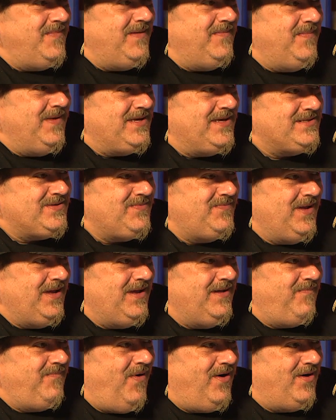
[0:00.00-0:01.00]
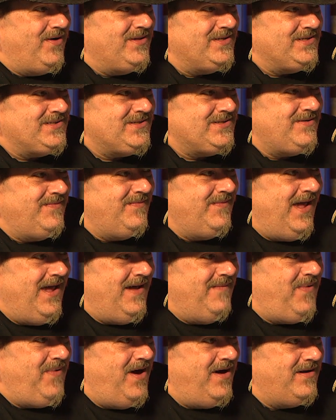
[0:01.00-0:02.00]
because of being part of this
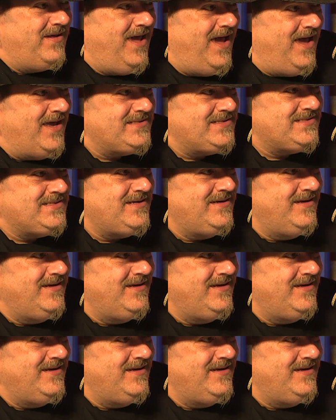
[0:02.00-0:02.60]
podcast.